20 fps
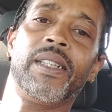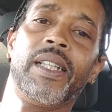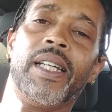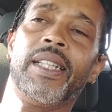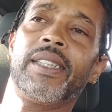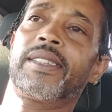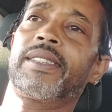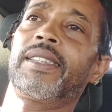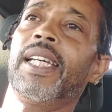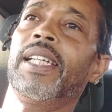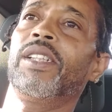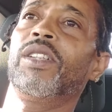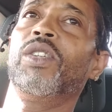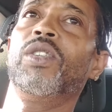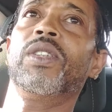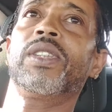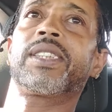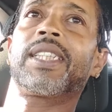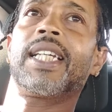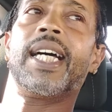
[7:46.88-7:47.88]
And St.
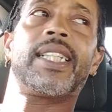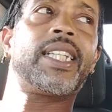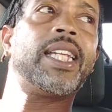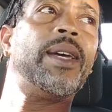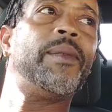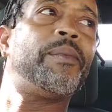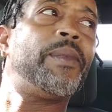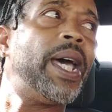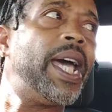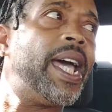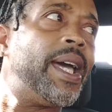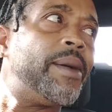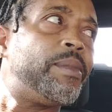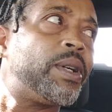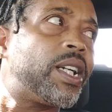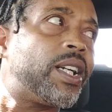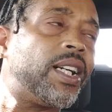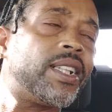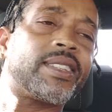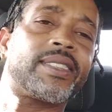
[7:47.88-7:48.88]
Louis got that bad
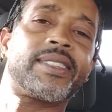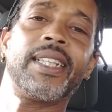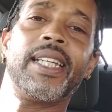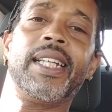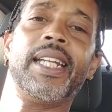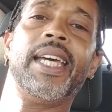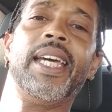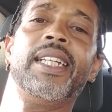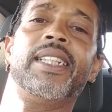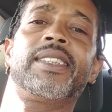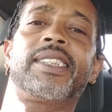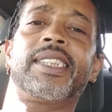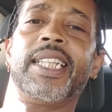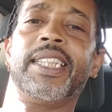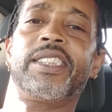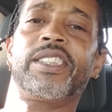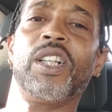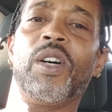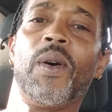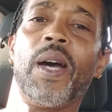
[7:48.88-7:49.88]
because St. Anna
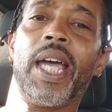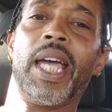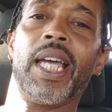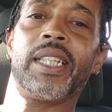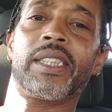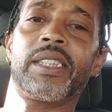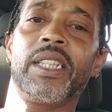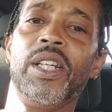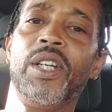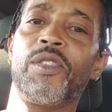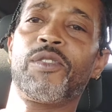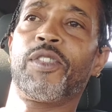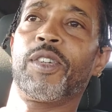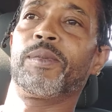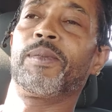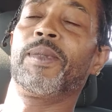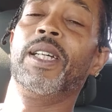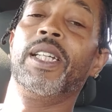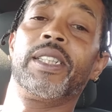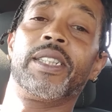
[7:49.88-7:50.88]
chase your ass
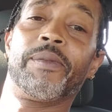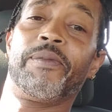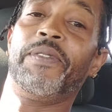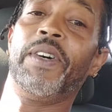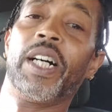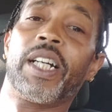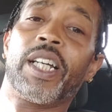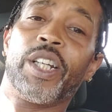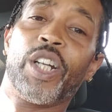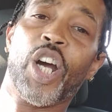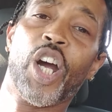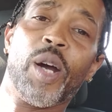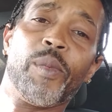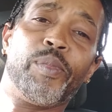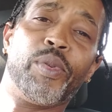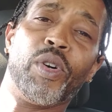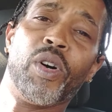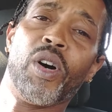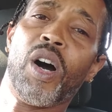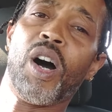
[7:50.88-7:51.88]
from the fucking
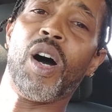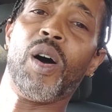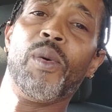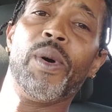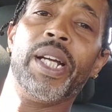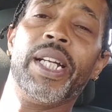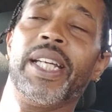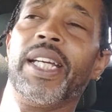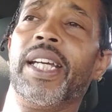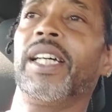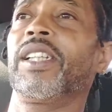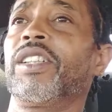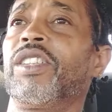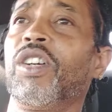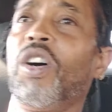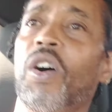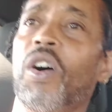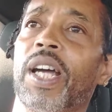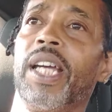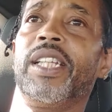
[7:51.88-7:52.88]
airport all the way to
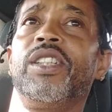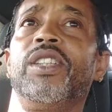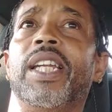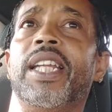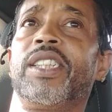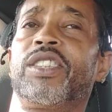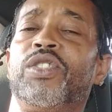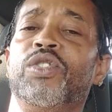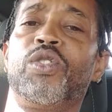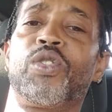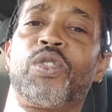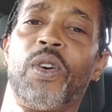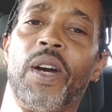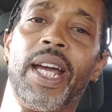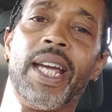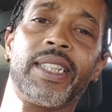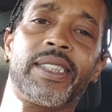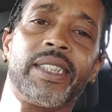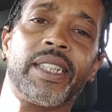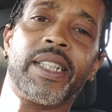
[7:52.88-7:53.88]
Illinois and lets you
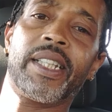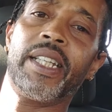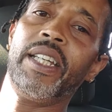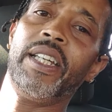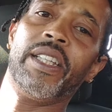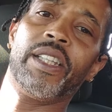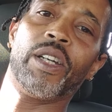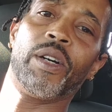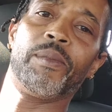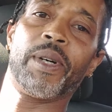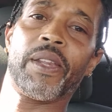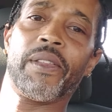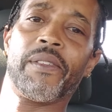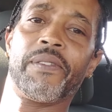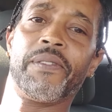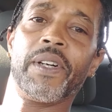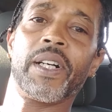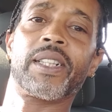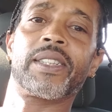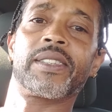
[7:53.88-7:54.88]
crash and kill your
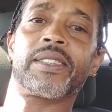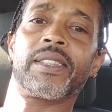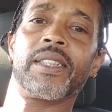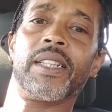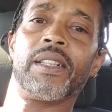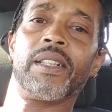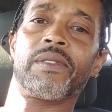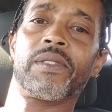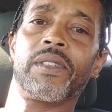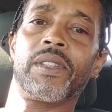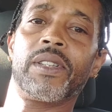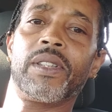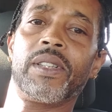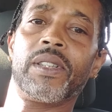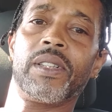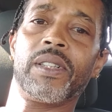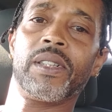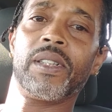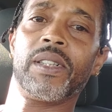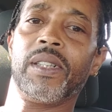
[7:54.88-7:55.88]
motherfucking self.
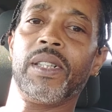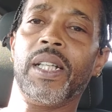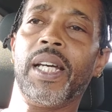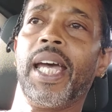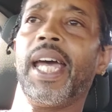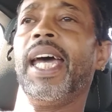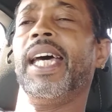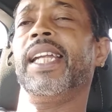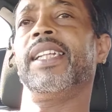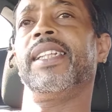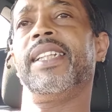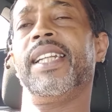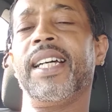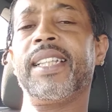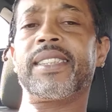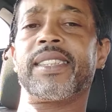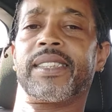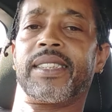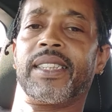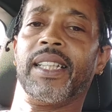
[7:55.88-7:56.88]
And
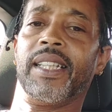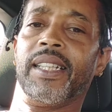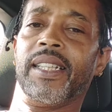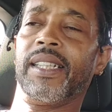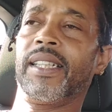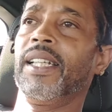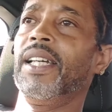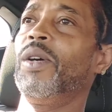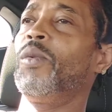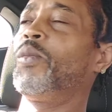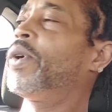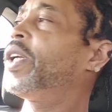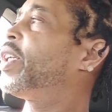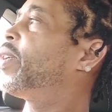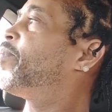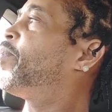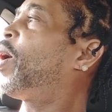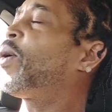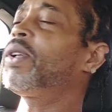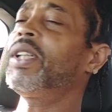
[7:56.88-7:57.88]
another thing, when the
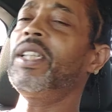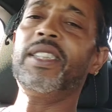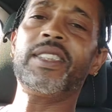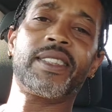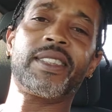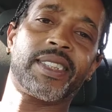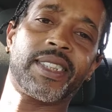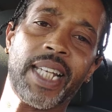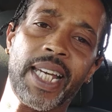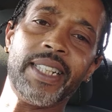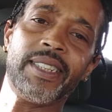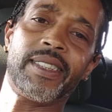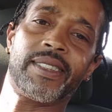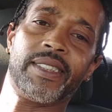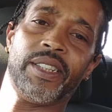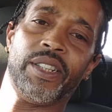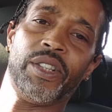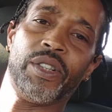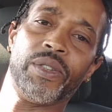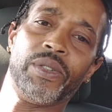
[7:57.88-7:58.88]
police
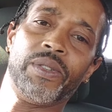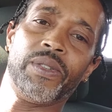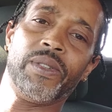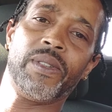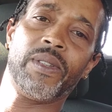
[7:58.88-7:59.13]
chasing you